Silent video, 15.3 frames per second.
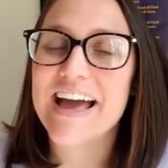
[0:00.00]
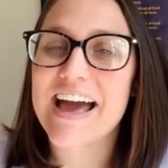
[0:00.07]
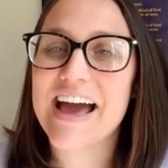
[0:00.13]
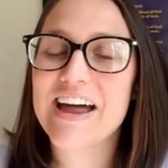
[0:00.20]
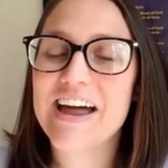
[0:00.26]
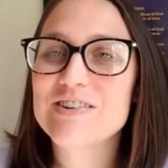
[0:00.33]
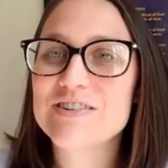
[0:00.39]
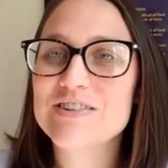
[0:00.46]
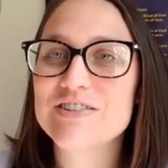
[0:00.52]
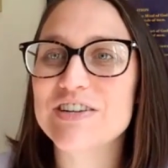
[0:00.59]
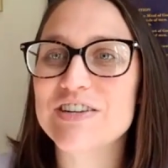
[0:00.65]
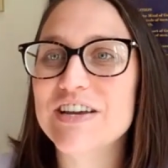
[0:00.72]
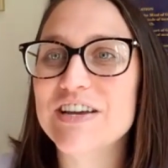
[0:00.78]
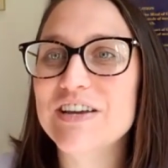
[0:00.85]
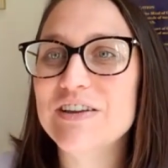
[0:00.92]

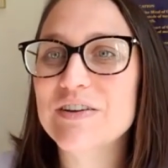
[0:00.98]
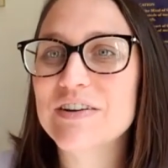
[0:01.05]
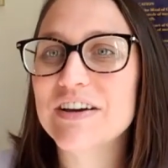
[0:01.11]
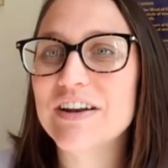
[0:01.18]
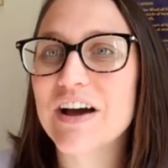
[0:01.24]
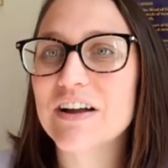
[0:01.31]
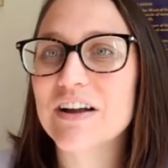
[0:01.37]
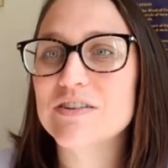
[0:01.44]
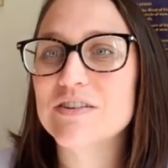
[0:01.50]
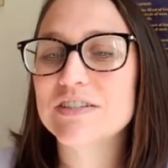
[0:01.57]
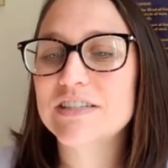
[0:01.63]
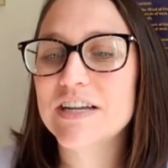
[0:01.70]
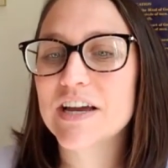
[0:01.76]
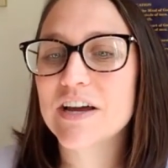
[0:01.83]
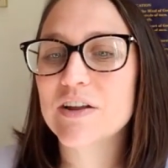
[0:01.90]
energy, you can
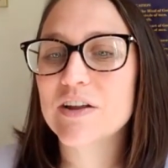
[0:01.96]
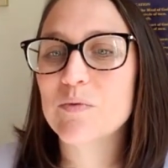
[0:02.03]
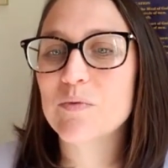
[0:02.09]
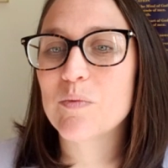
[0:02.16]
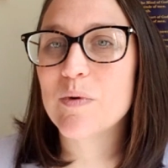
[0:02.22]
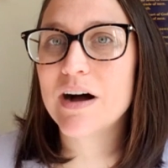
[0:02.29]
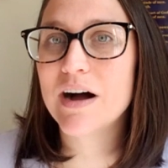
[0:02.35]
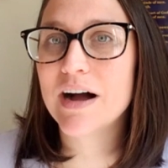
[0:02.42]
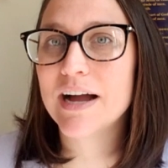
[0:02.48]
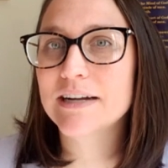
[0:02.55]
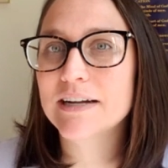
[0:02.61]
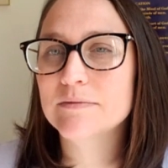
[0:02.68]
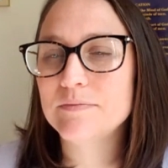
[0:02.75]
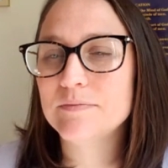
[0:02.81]
understand why